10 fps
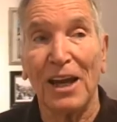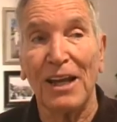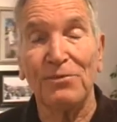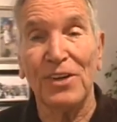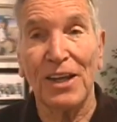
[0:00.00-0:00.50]
but
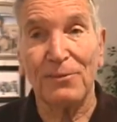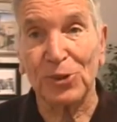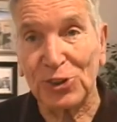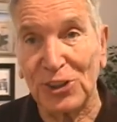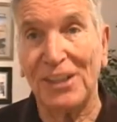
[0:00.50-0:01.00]
I've
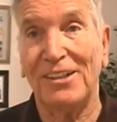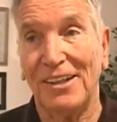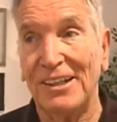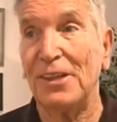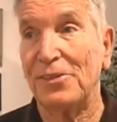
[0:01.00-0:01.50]
never seen
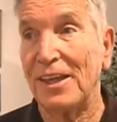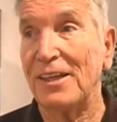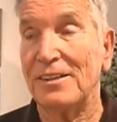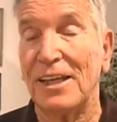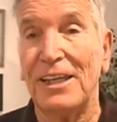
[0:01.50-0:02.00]

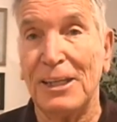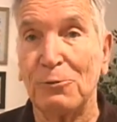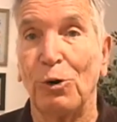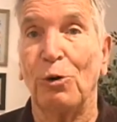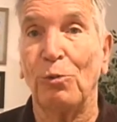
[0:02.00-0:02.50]
anything to
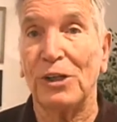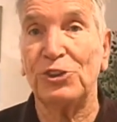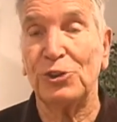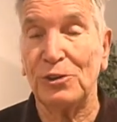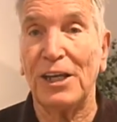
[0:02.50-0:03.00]
equal
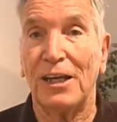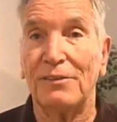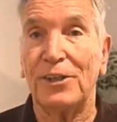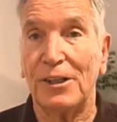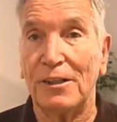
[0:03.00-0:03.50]
what you
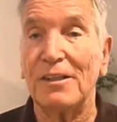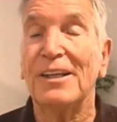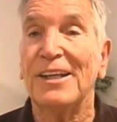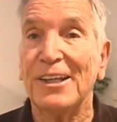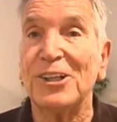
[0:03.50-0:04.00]
have here
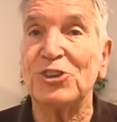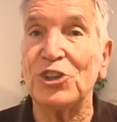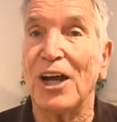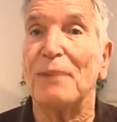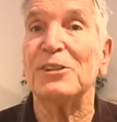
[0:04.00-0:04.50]
in the
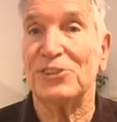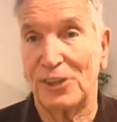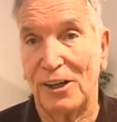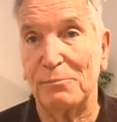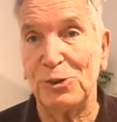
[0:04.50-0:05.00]

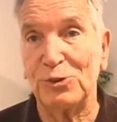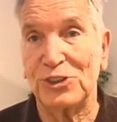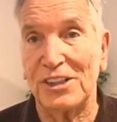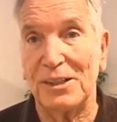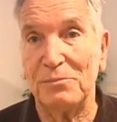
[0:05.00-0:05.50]
Chamizal
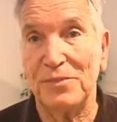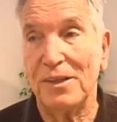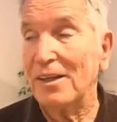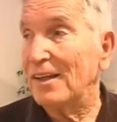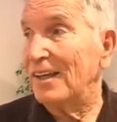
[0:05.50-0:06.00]
Museum.
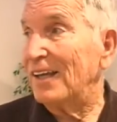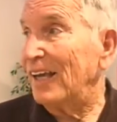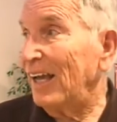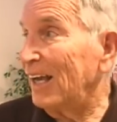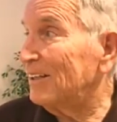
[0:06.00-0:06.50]

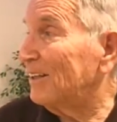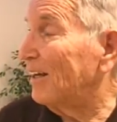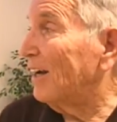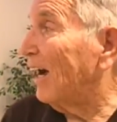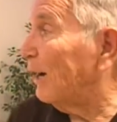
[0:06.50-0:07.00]
And
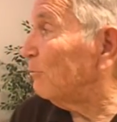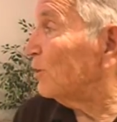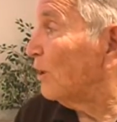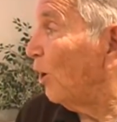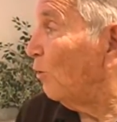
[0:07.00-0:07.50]
I
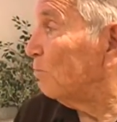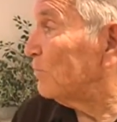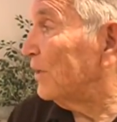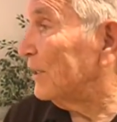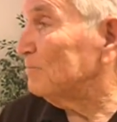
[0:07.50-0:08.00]
would
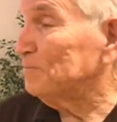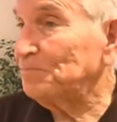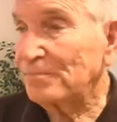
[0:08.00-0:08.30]
hope that